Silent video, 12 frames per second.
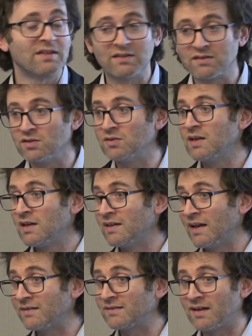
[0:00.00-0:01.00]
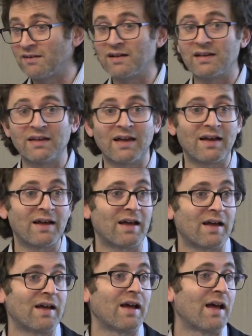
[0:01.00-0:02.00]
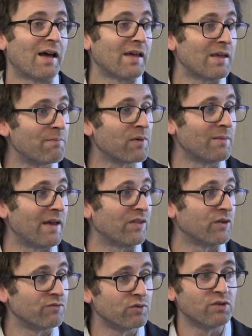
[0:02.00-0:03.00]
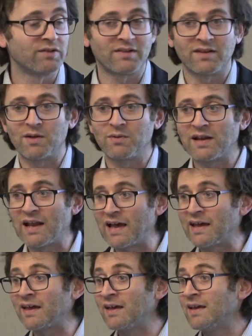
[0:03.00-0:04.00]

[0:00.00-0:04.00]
to necessarily implement the rules that they would like,